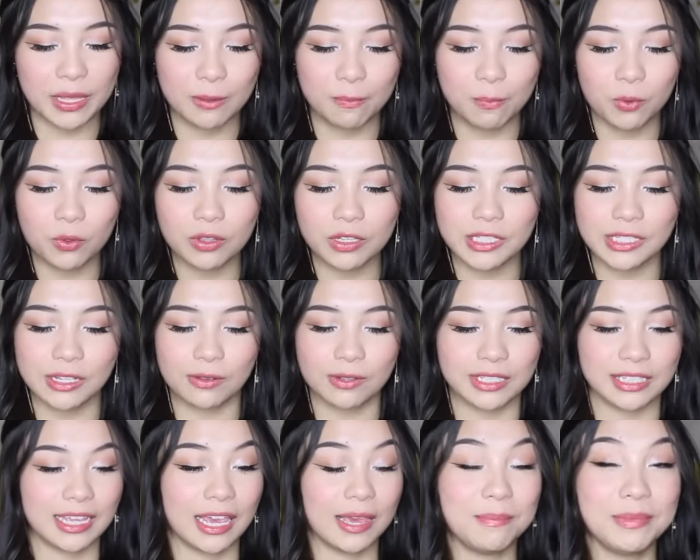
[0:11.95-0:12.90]
People
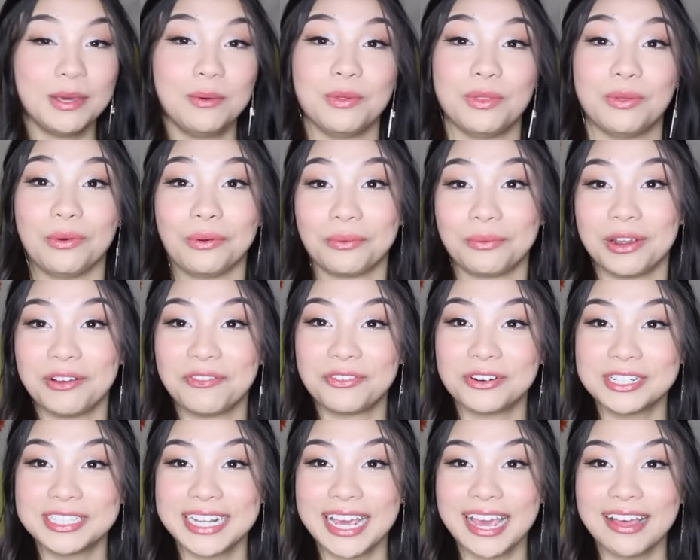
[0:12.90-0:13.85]
associate me with
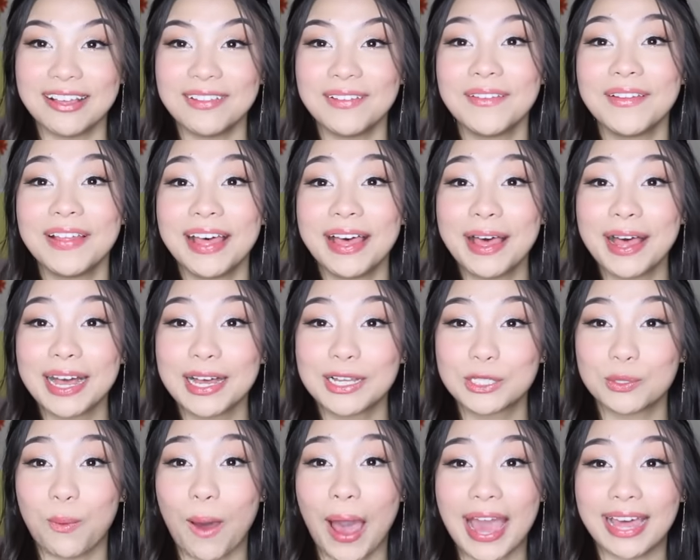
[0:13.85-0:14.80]
Riverdale,
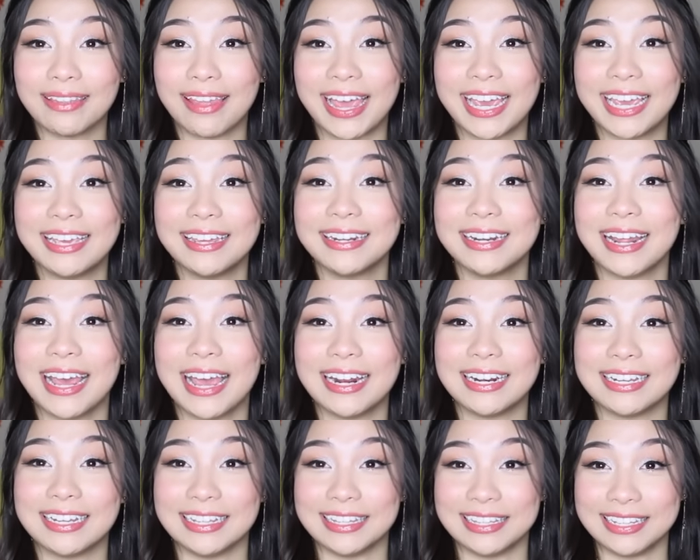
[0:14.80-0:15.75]
Twilight,
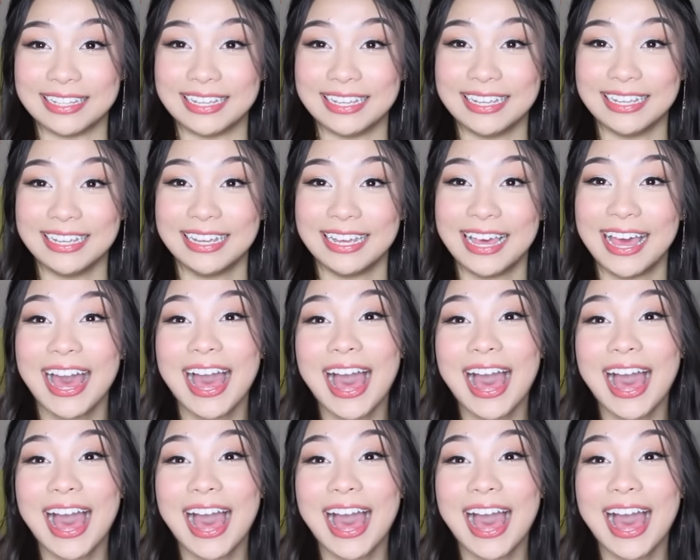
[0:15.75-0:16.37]
and Glee.